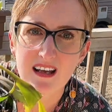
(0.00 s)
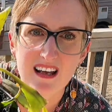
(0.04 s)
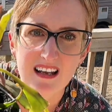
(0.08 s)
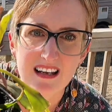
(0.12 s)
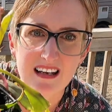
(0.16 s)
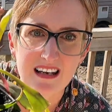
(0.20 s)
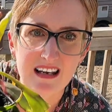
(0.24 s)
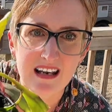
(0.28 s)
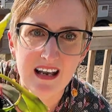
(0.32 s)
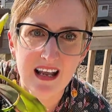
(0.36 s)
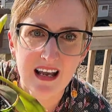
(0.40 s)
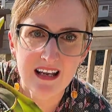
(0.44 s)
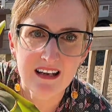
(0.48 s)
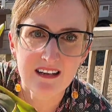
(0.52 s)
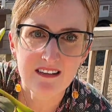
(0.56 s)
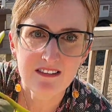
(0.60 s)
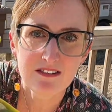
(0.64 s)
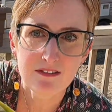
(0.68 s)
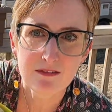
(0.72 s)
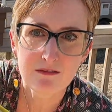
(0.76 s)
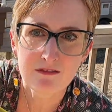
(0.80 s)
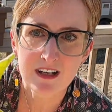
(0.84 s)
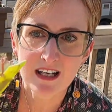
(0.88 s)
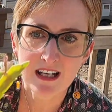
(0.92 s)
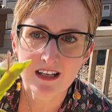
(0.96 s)
Nice
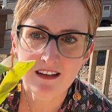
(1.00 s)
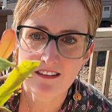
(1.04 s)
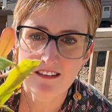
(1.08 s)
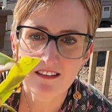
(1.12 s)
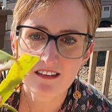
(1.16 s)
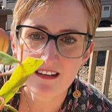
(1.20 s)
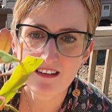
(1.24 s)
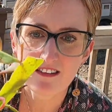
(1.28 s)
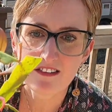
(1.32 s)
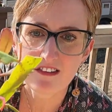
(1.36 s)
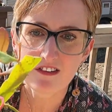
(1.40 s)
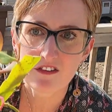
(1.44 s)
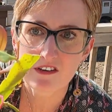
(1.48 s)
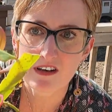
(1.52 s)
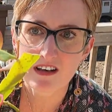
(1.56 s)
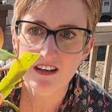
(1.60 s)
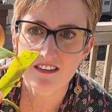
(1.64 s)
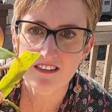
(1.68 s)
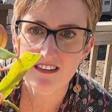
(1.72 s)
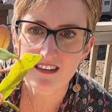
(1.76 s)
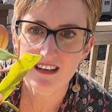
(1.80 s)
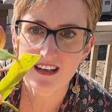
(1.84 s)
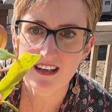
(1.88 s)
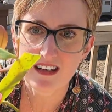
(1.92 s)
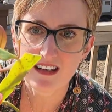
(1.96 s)
red sun
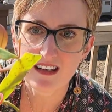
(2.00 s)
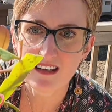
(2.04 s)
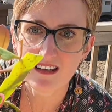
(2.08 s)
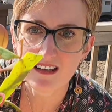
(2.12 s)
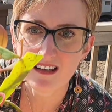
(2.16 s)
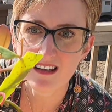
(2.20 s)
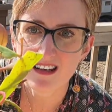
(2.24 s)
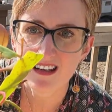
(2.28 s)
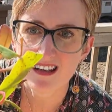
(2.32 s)
stressing.